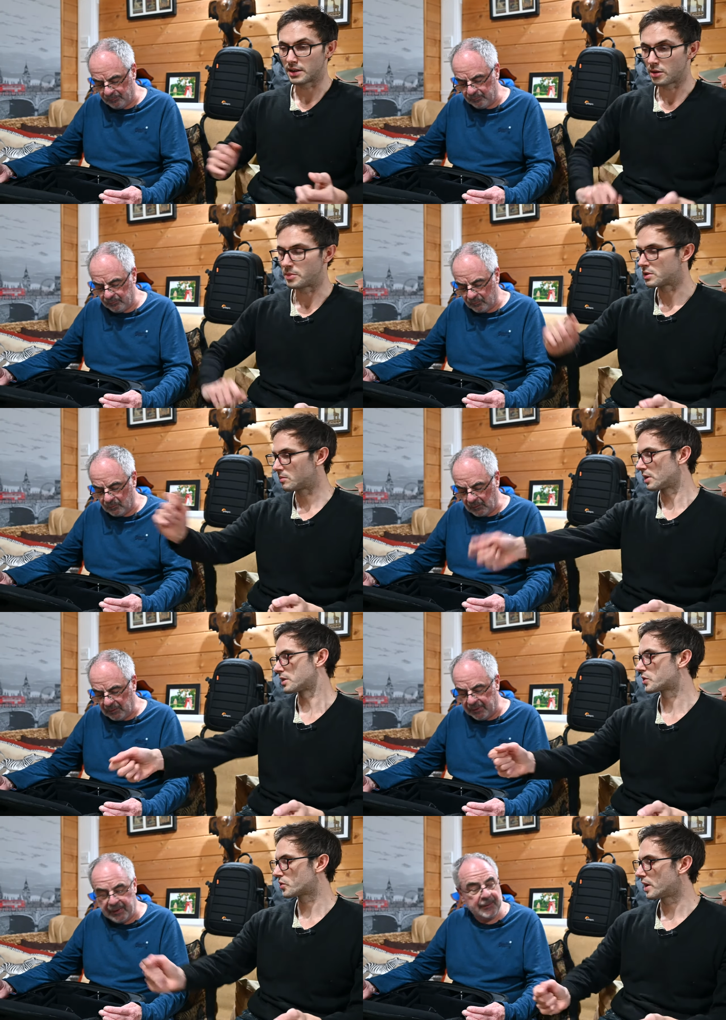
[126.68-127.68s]
Speaker 1: it opens up like
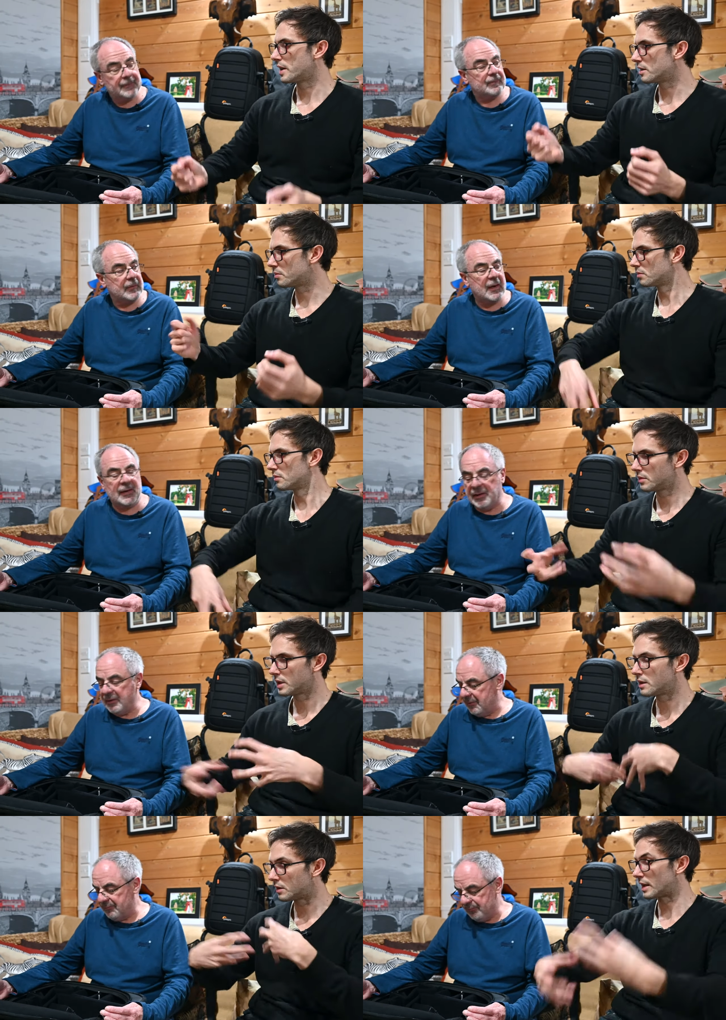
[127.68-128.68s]
a yeah. tray. You, yeah, yeah,
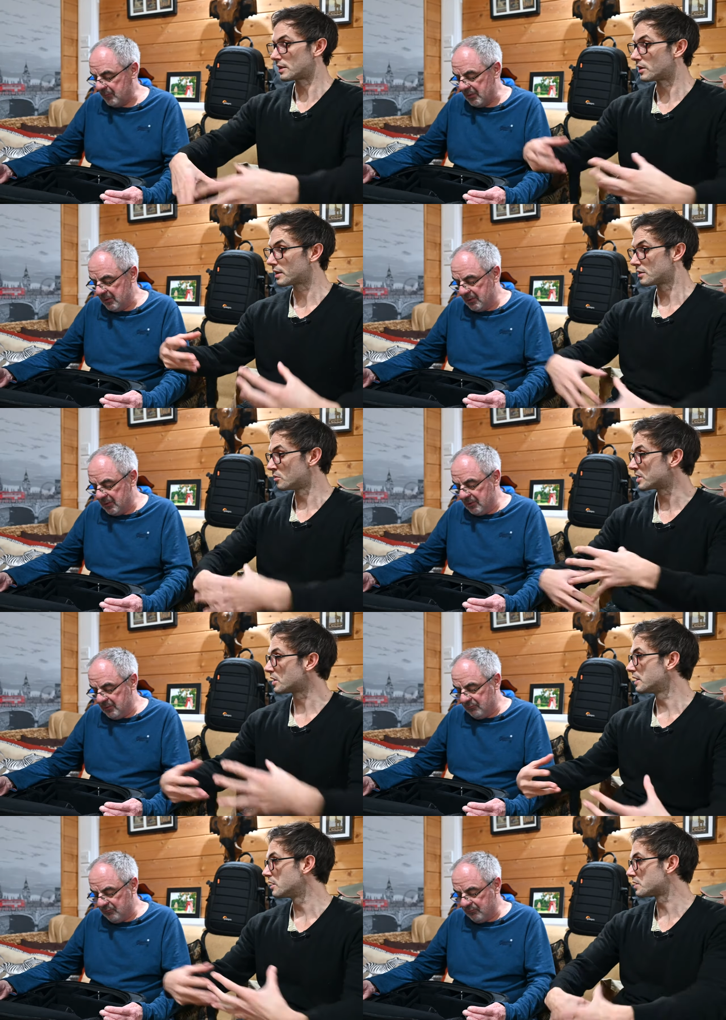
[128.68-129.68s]
yeah. you act like it's almost
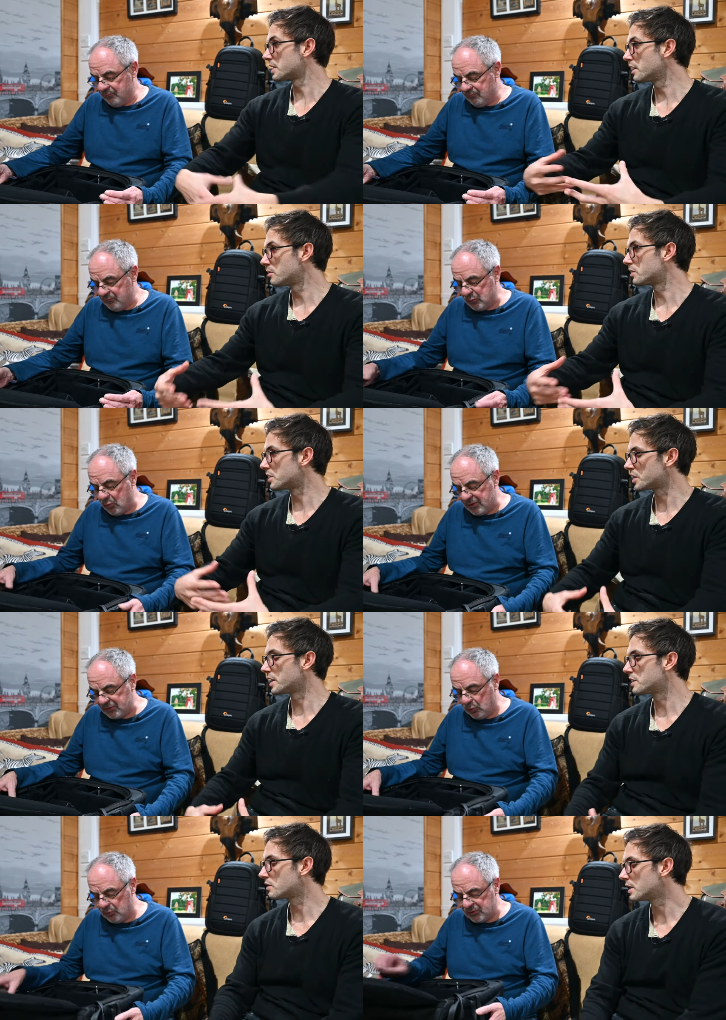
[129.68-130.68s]
like a little table. That's why it's
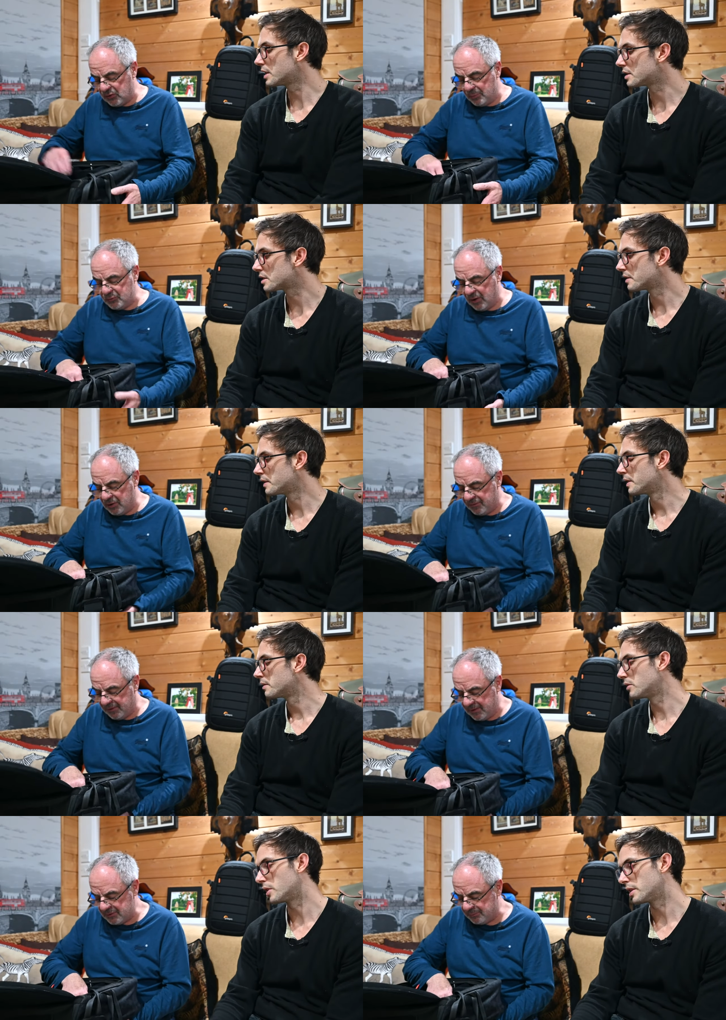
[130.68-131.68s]
called the top shelf, I
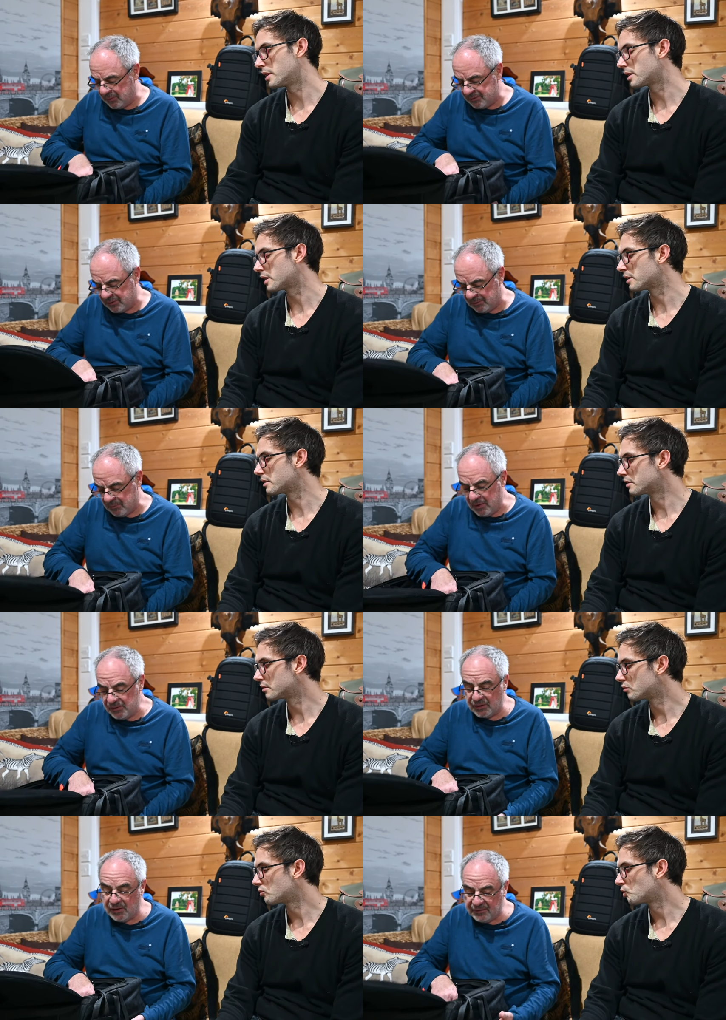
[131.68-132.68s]
guess. Right, but, okay. Um,
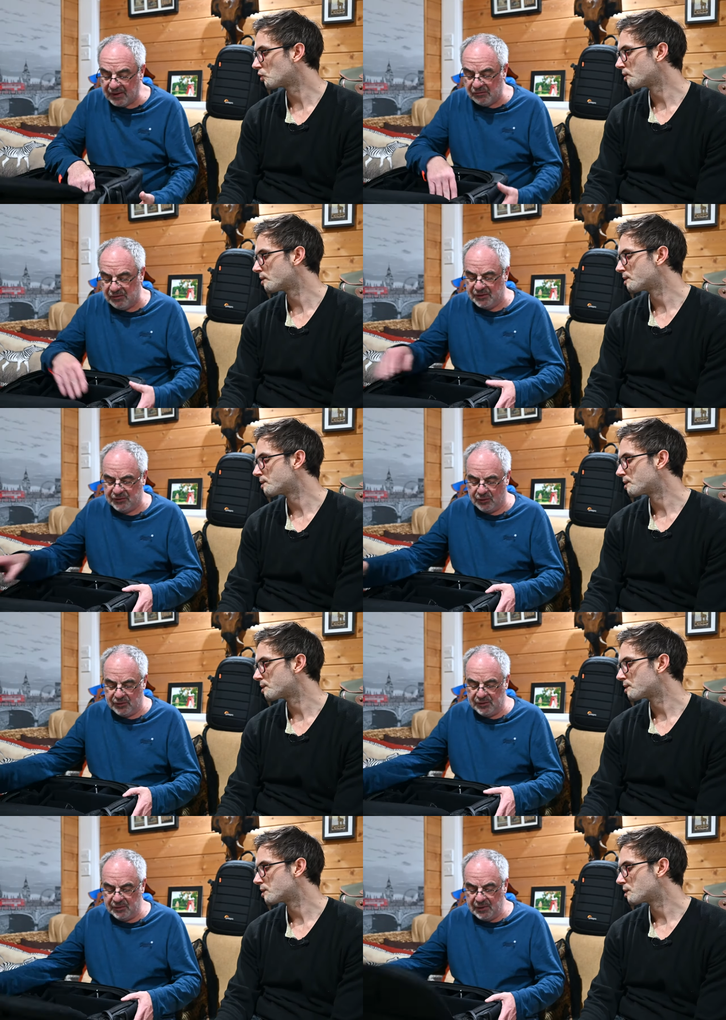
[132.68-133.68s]
Speaker 2: so the theory is
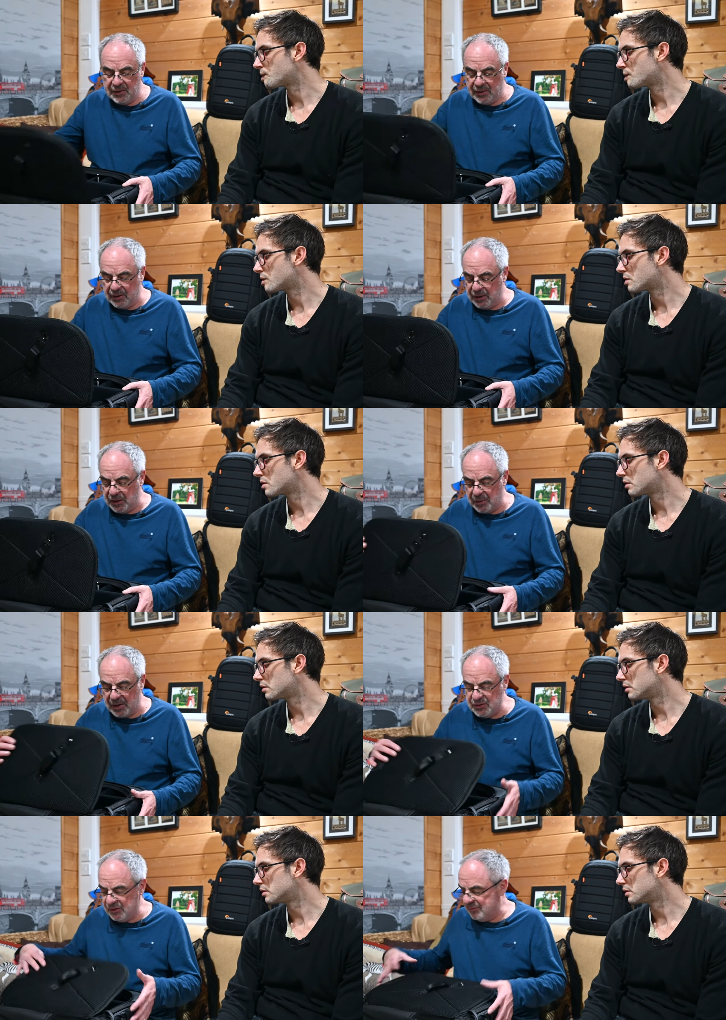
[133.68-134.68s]
good, uh,
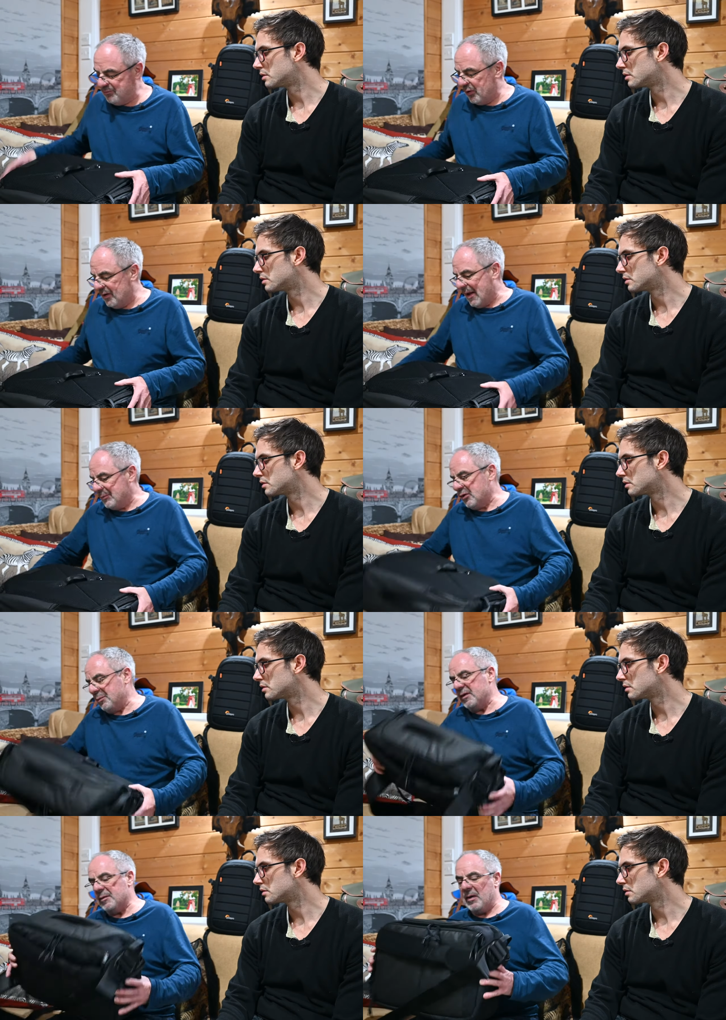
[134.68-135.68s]
and you can put a
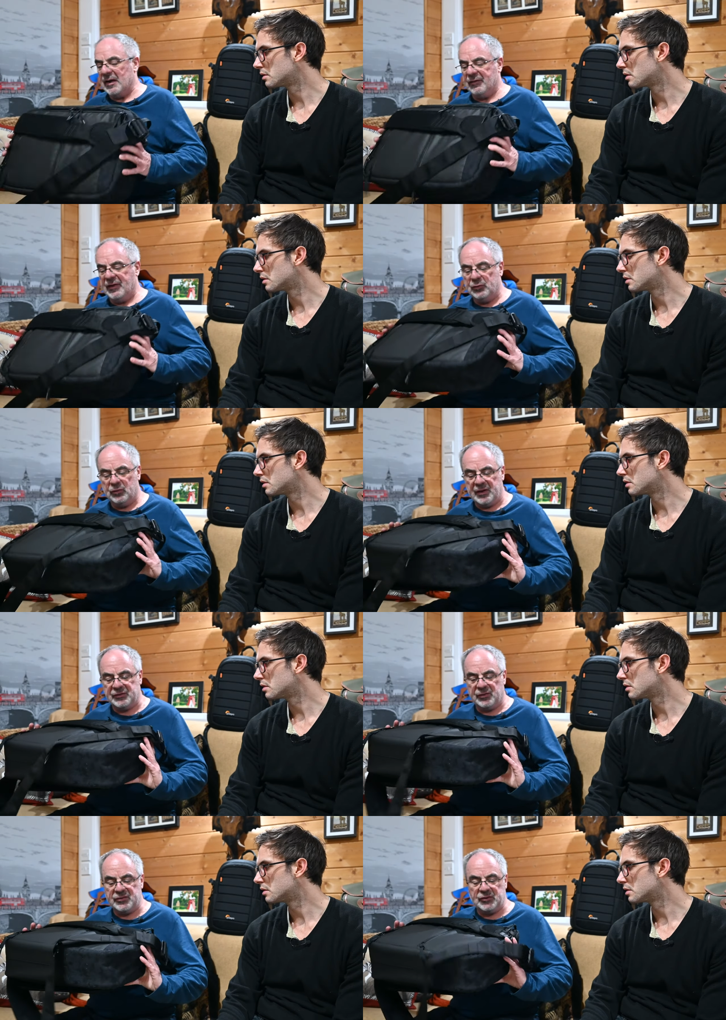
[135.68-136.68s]
laptop in the back of it and all that
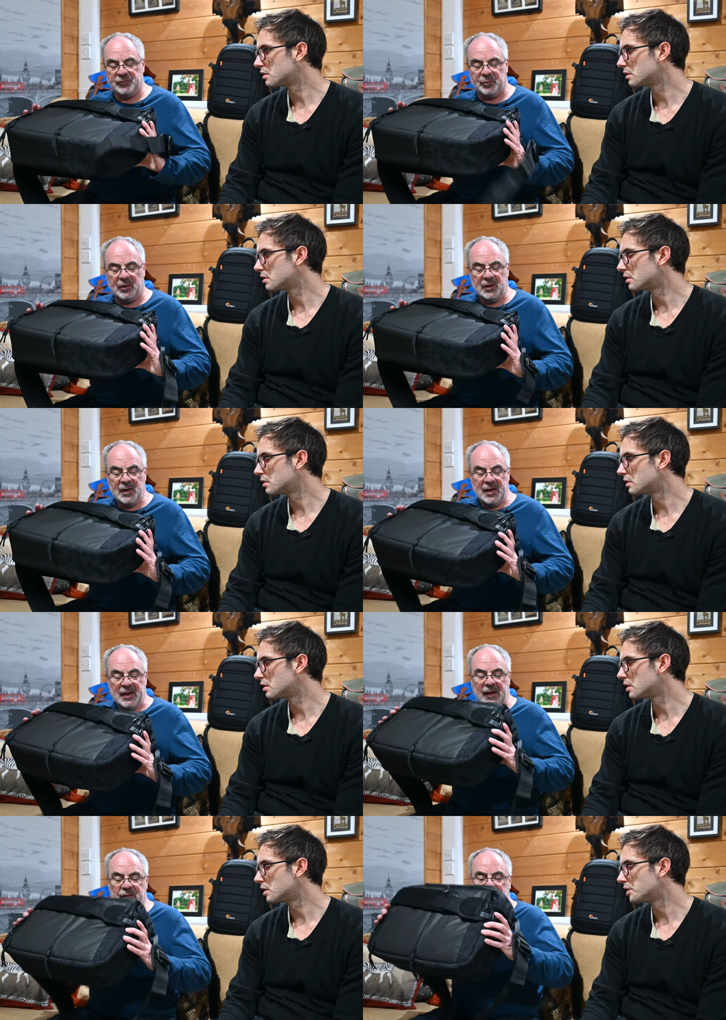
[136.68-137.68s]
sort of stuff. But
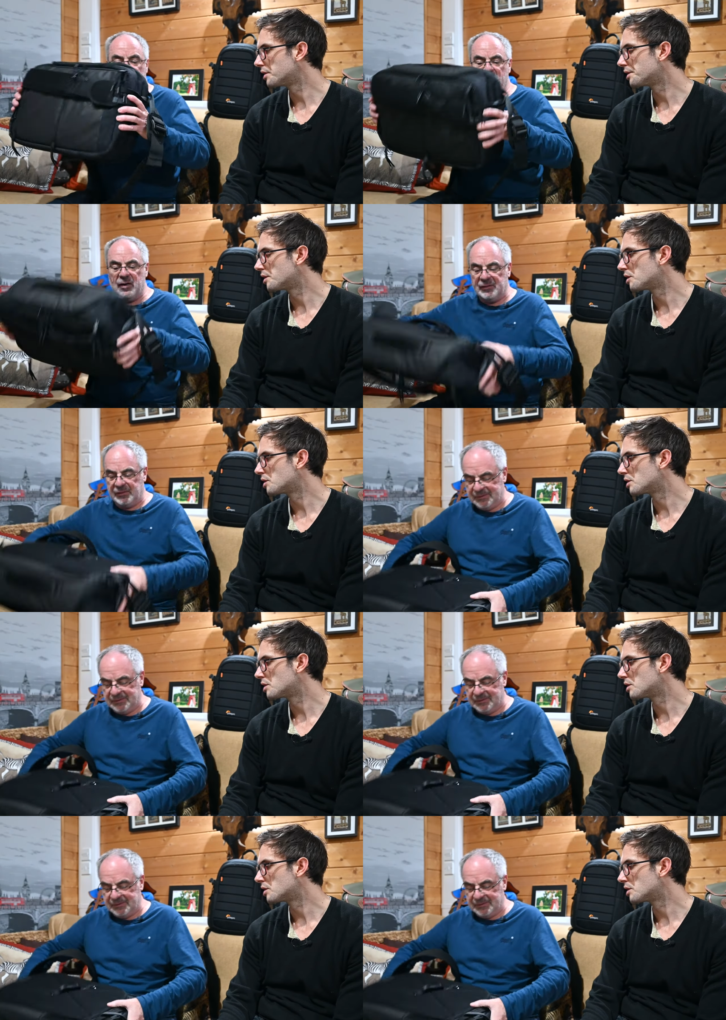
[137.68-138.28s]
if can't